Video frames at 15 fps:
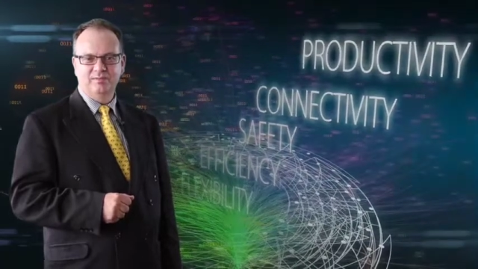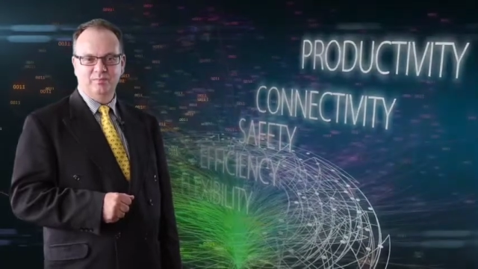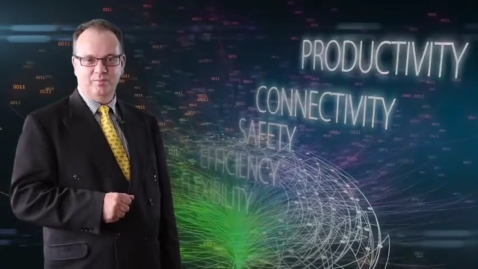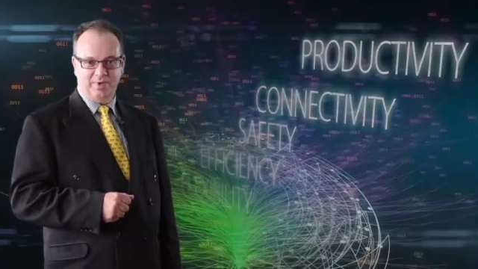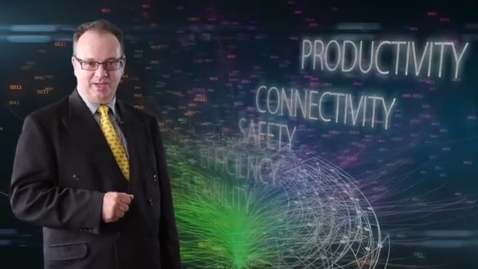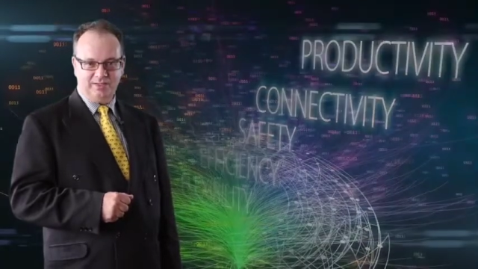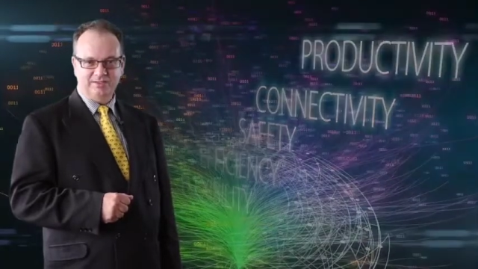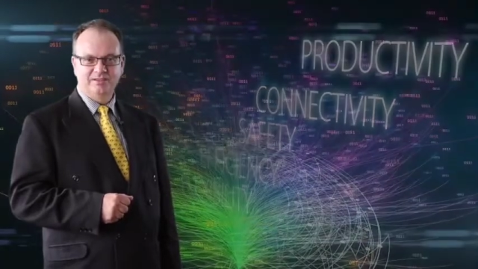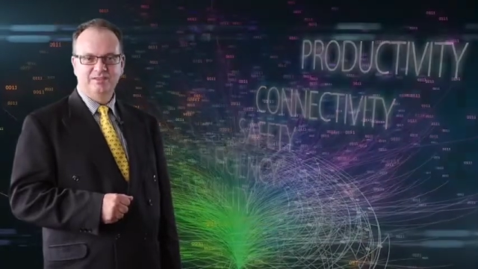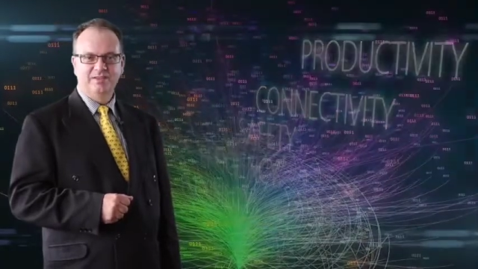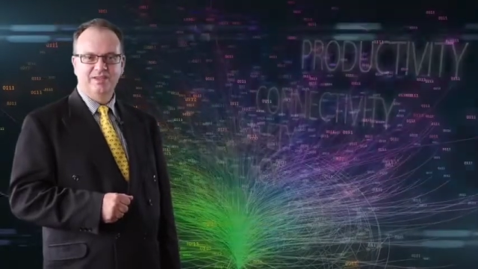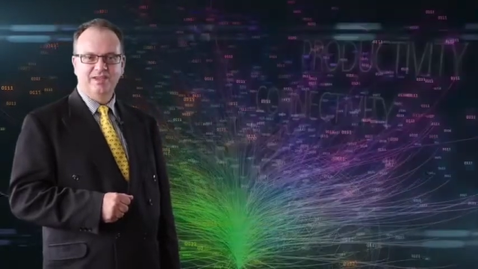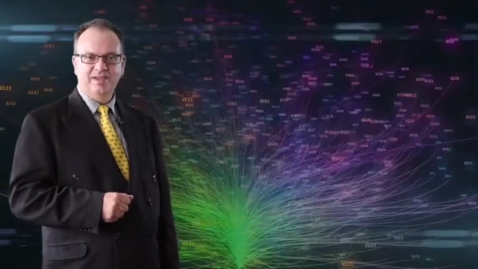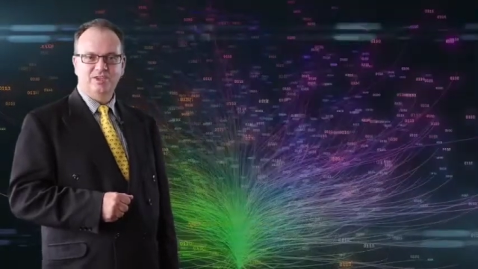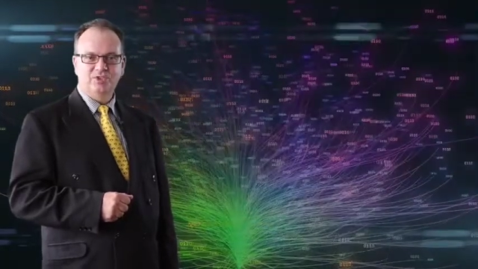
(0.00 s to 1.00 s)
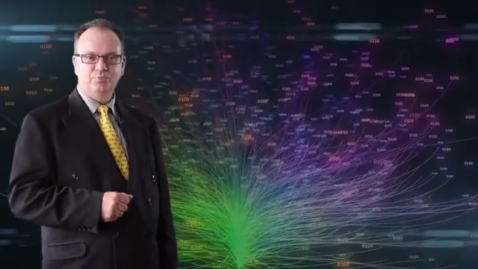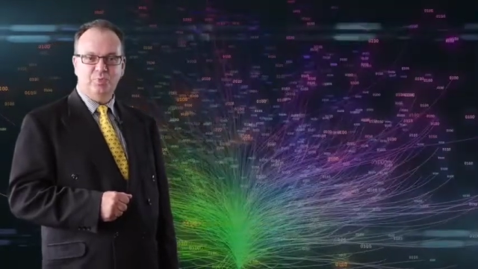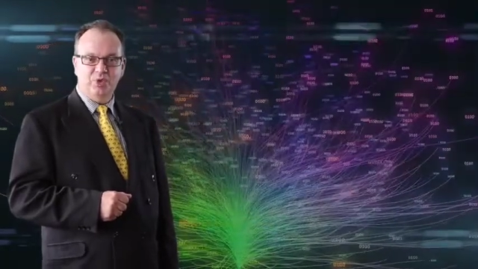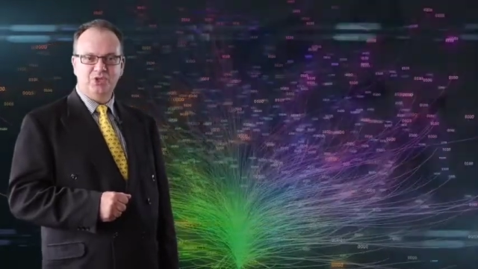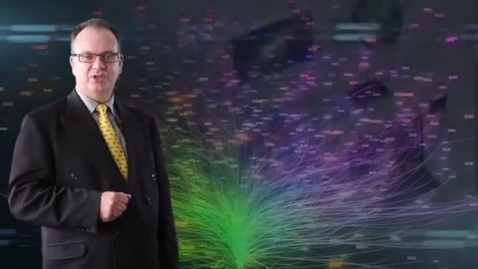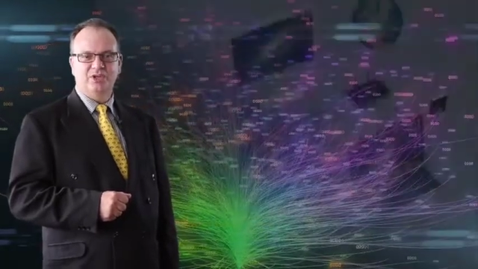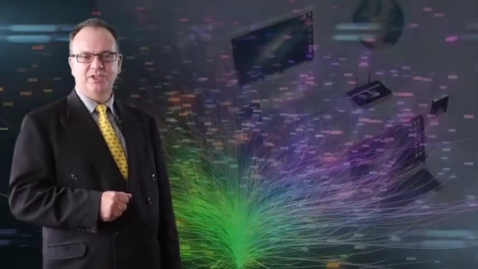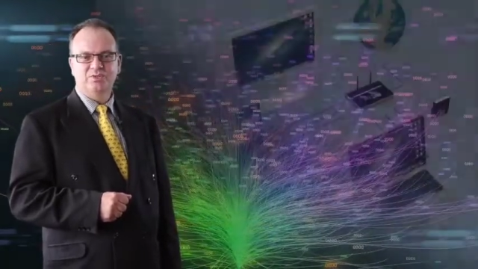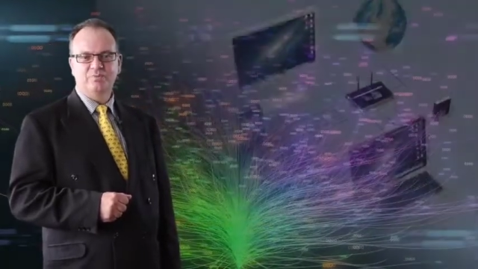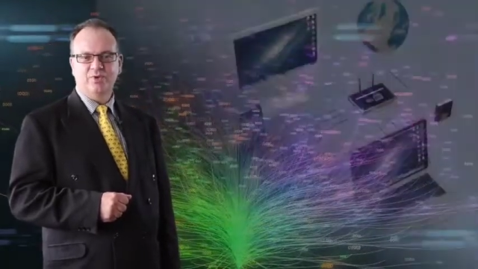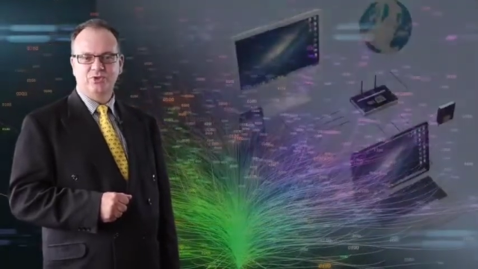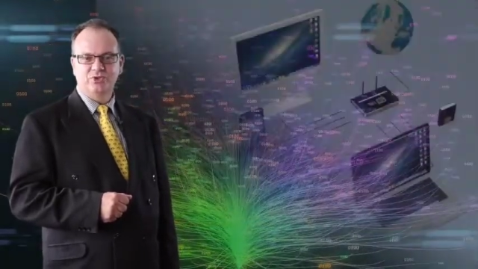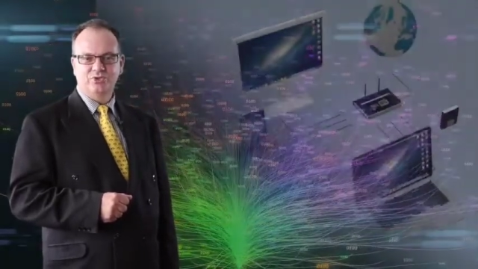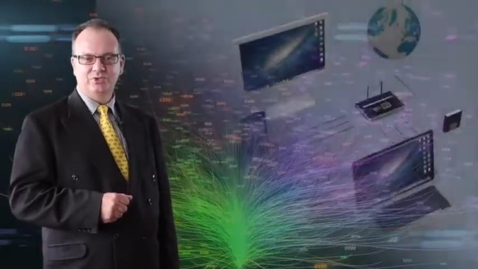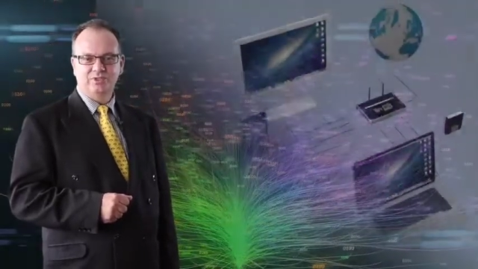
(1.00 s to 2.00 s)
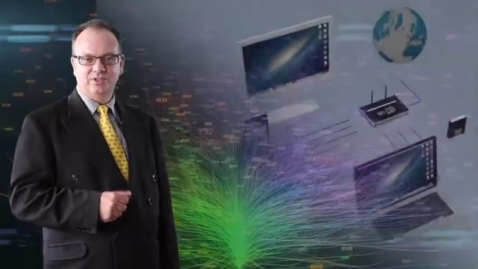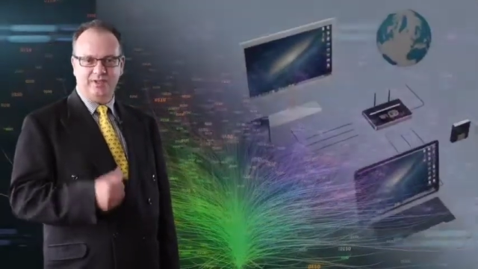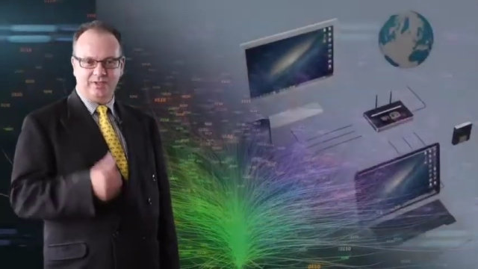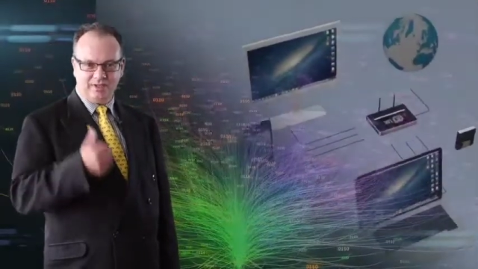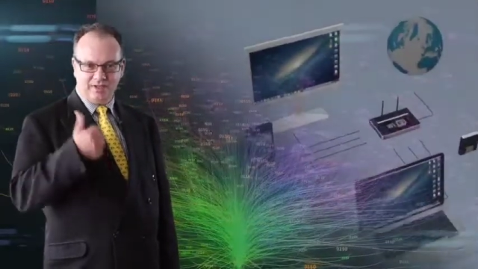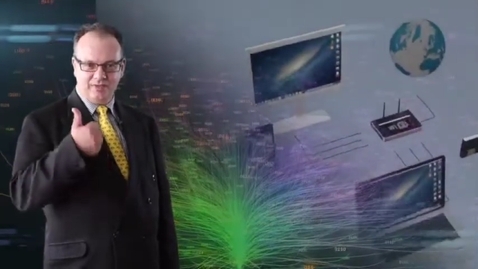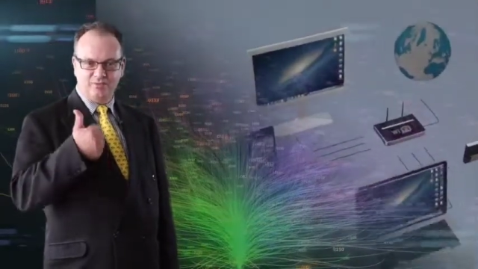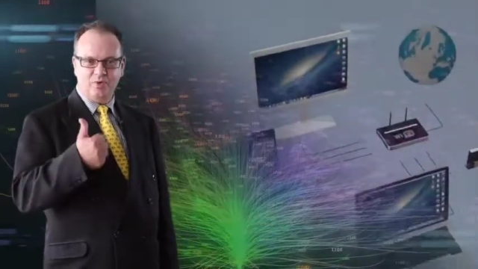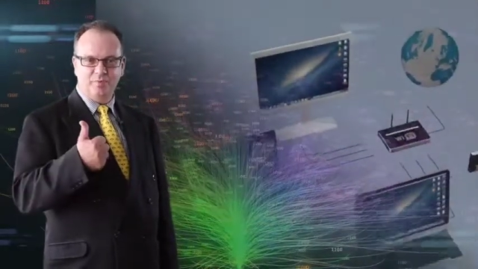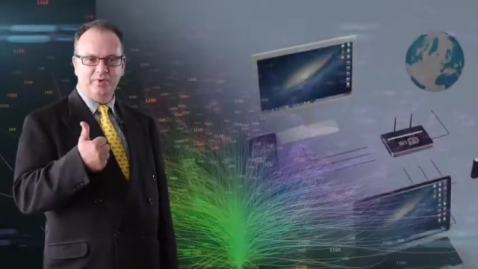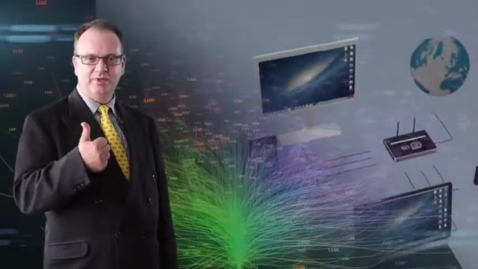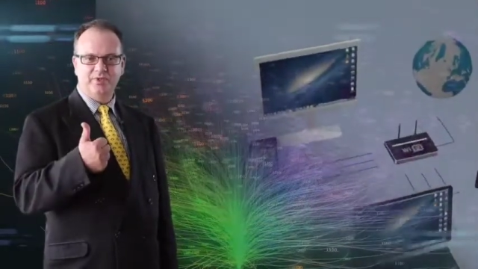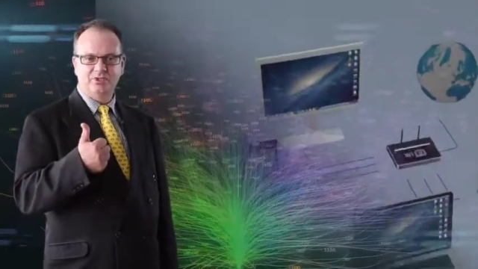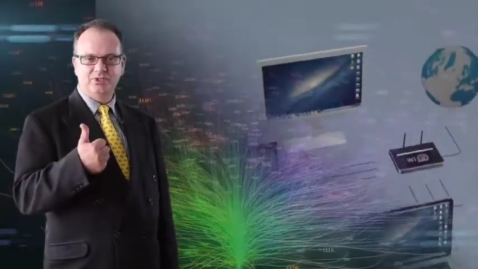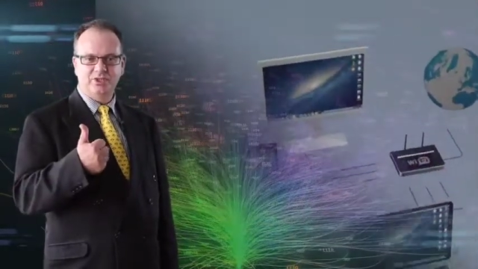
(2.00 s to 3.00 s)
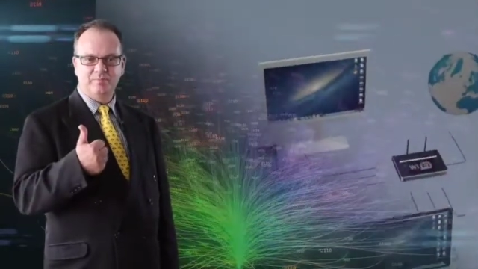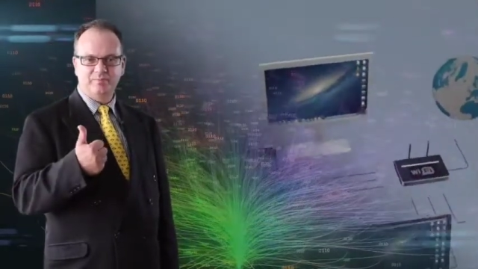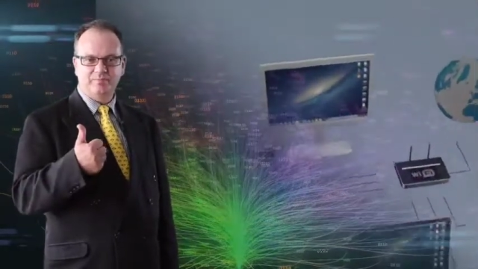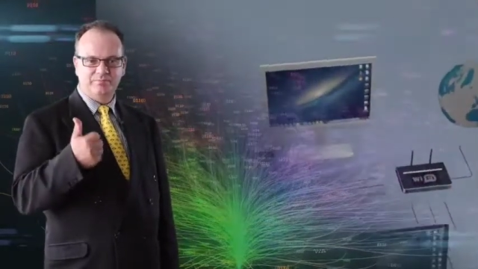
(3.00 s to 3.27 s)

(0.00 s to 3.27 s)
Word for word: But our specialized modules like entrepreneurship,